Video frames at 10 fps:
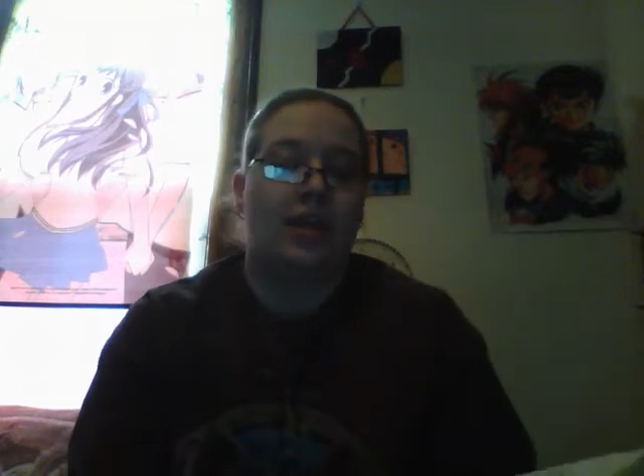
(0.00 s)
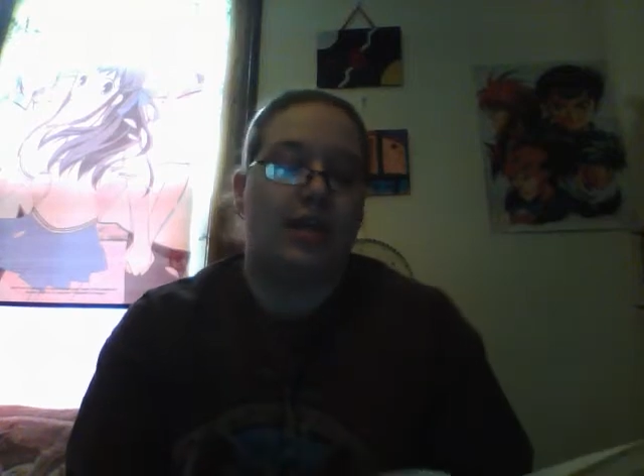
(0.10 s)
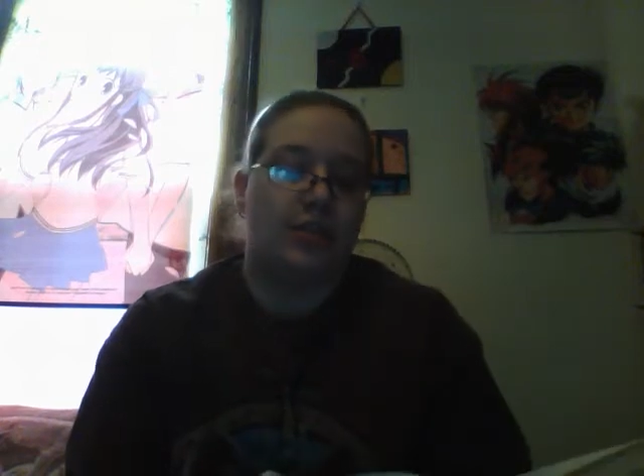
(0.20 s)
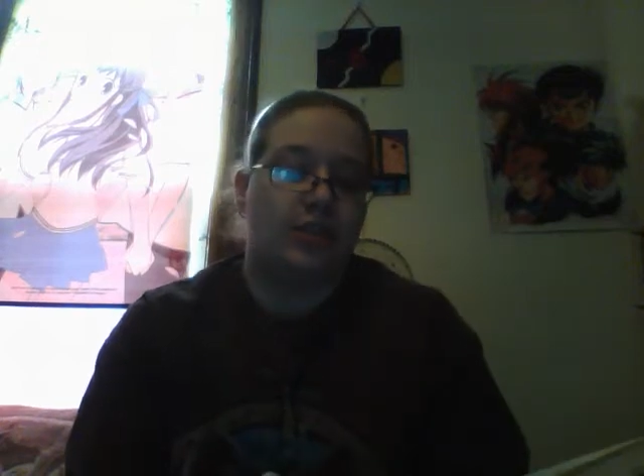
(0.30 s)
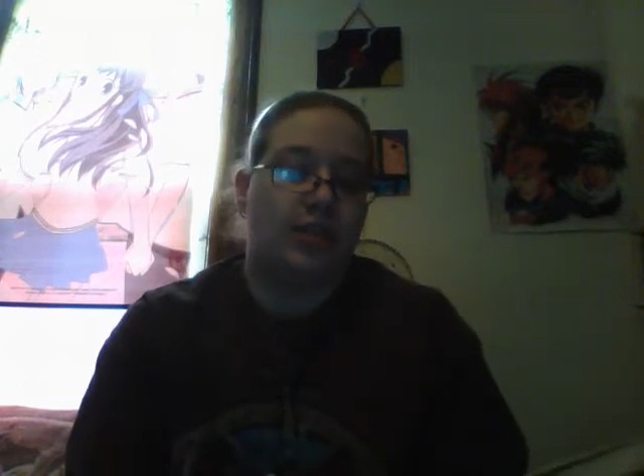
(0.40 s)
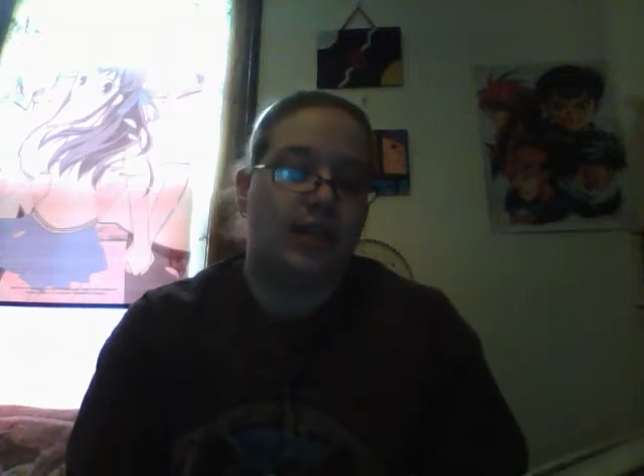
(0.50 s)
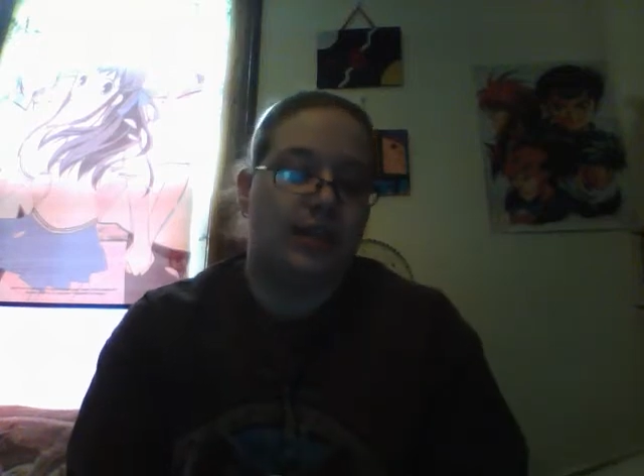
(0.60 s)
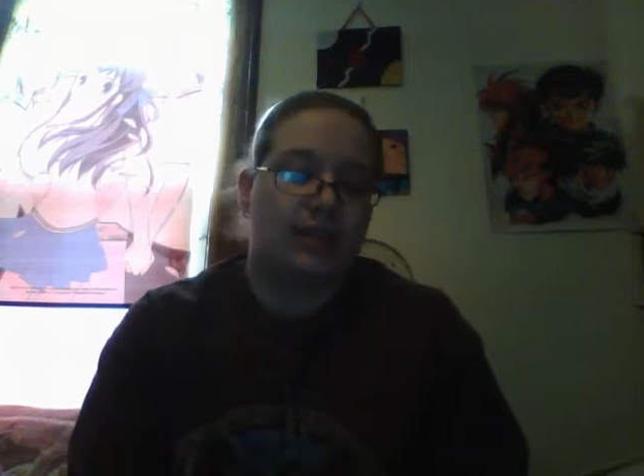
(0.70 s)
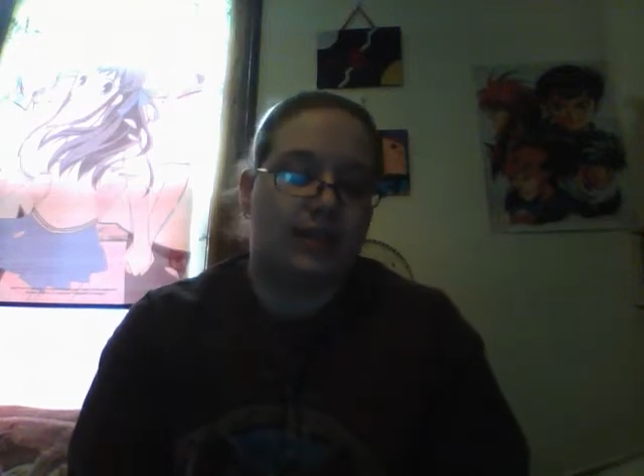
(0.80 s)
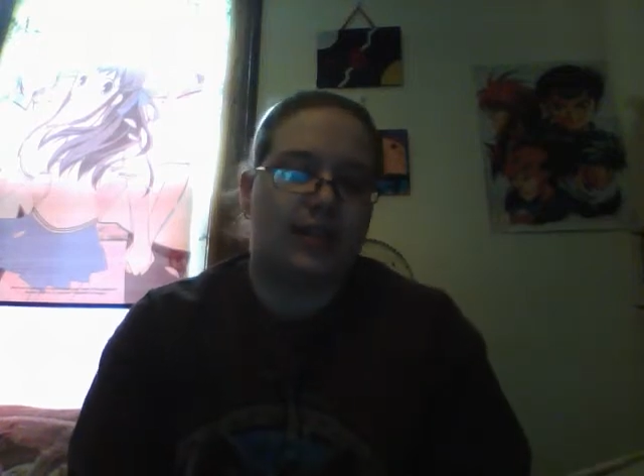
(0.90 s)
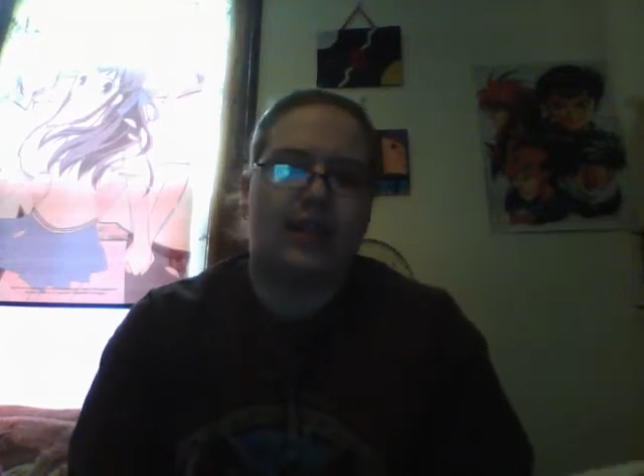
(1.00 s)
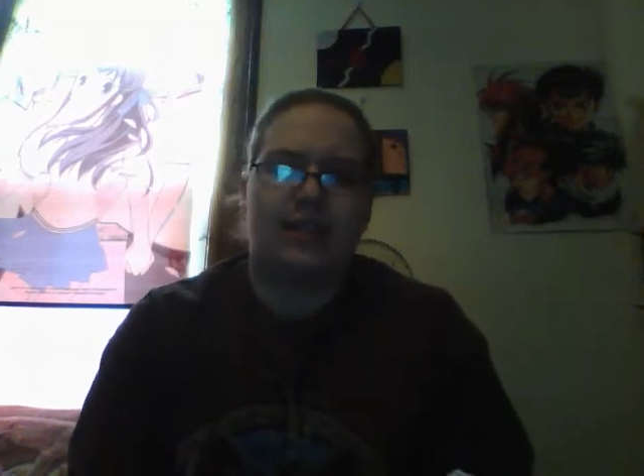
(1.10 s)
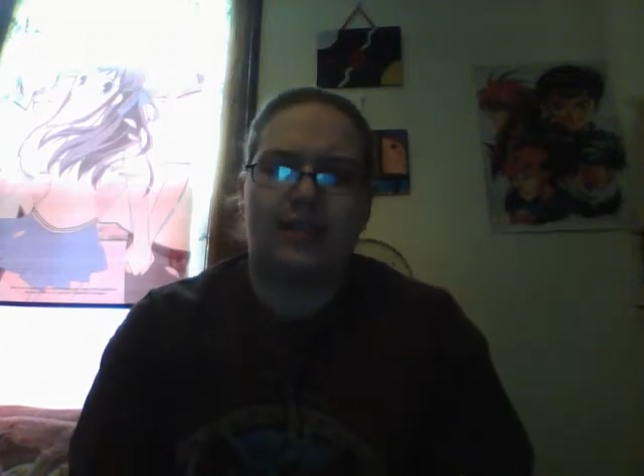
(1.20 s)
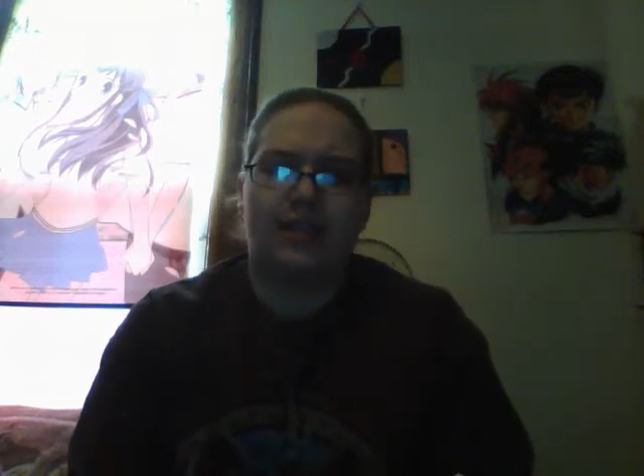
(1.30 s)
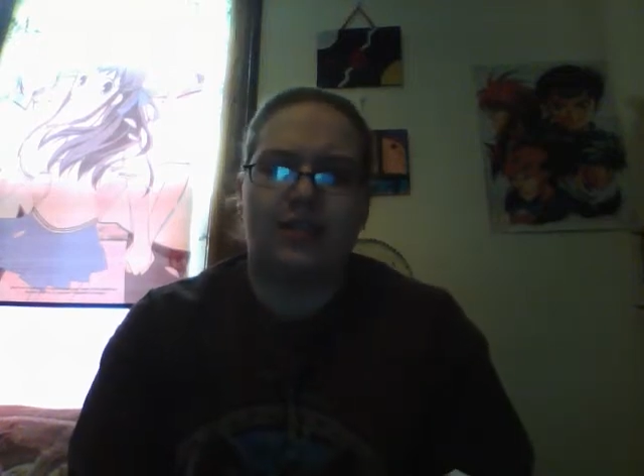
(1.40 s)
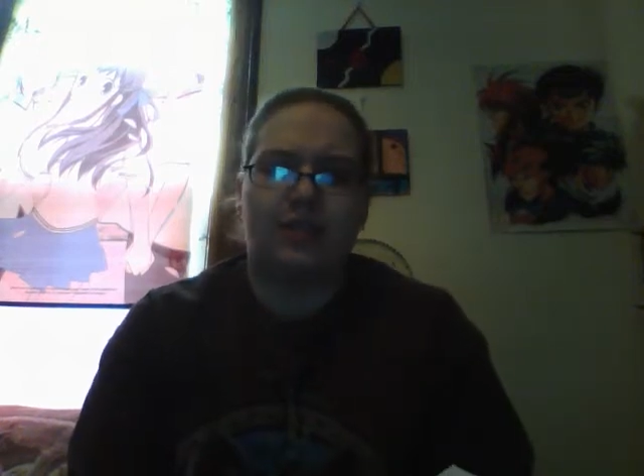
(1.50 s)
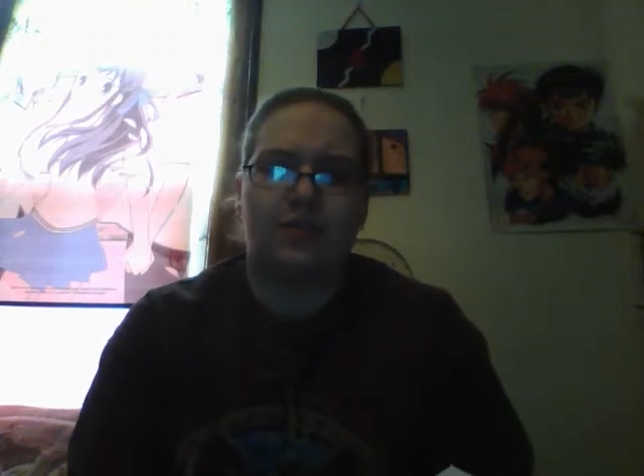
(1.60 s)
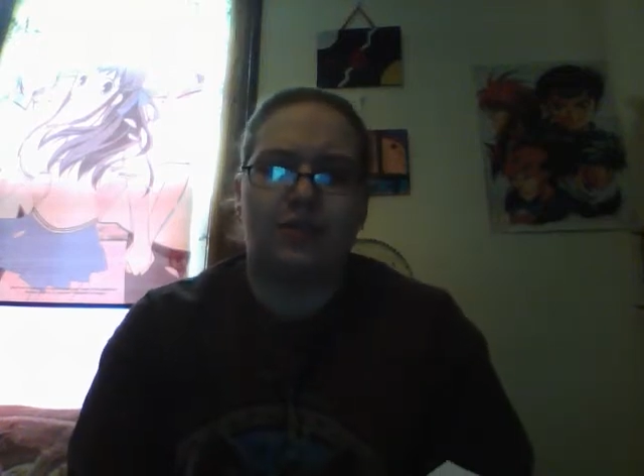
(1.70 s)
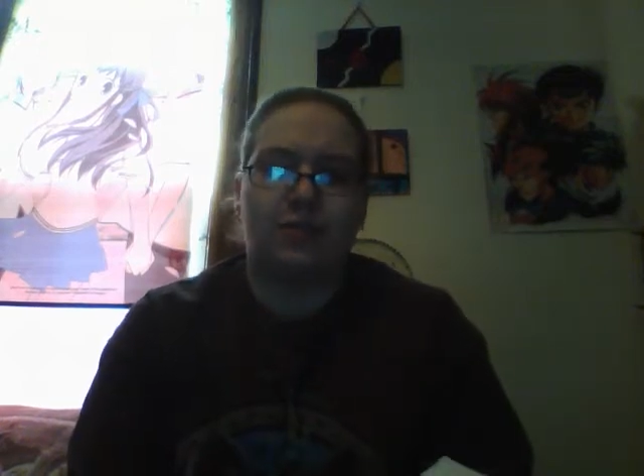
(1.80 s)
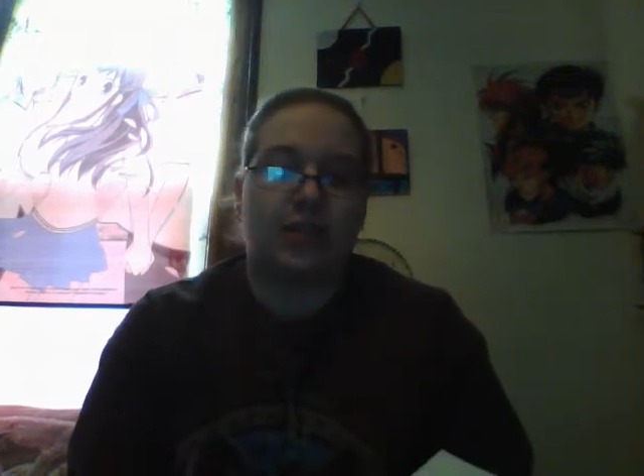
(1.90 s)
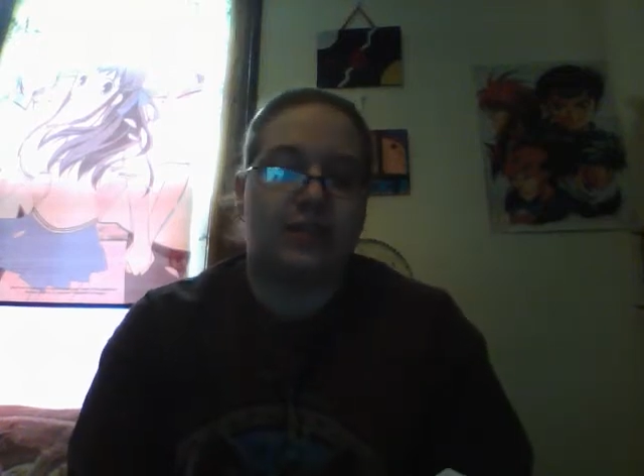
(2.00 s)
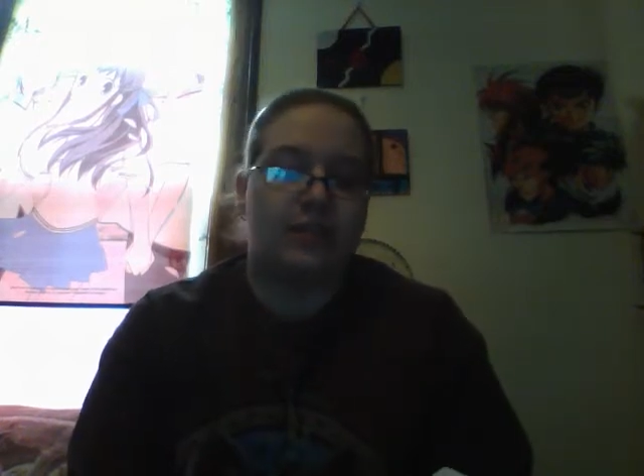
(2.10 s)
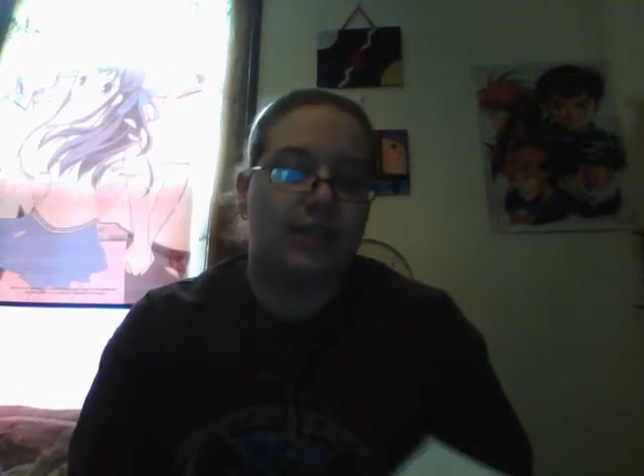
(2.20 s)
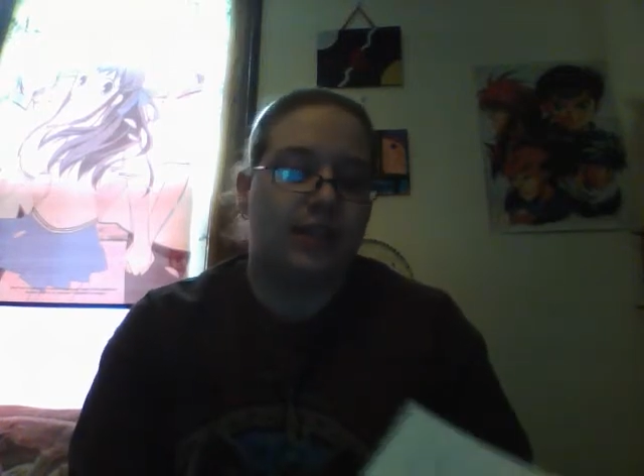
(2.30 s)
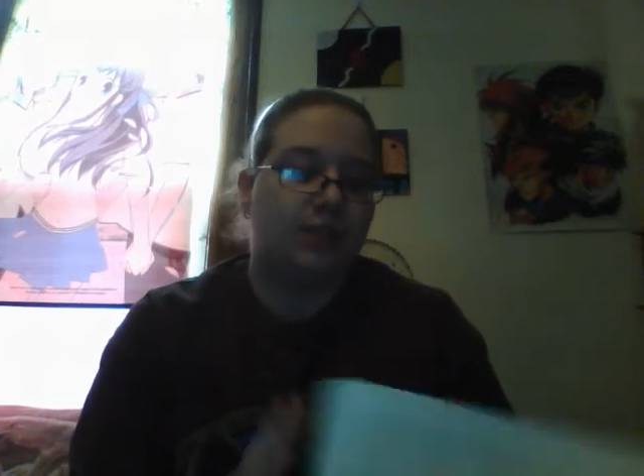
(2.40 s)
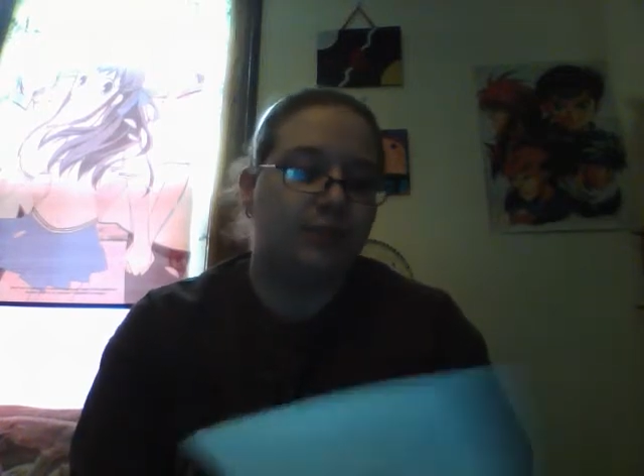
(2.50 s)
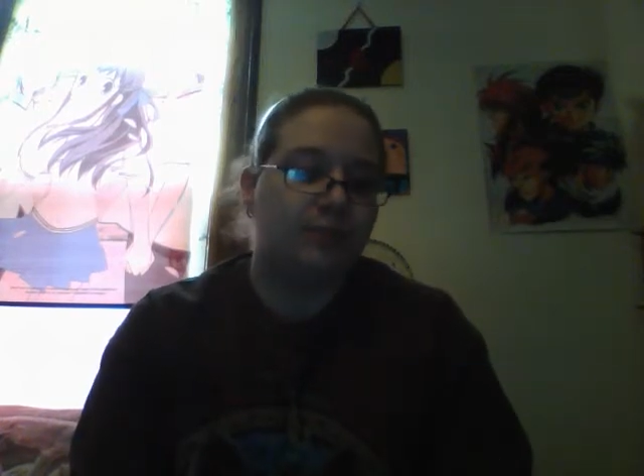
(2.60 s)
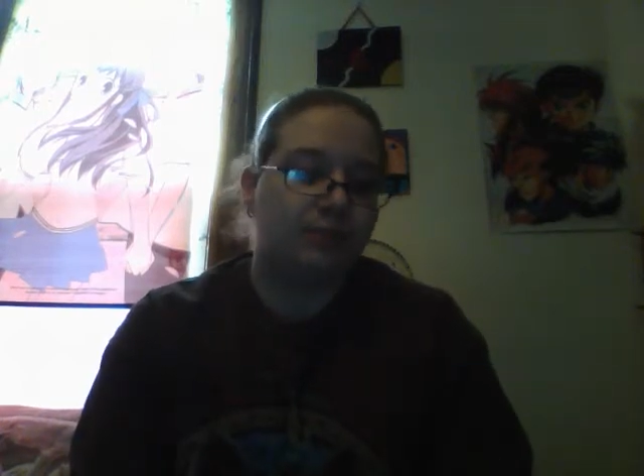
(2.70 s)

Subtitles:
And she has, I think it's 6 different spreads in here.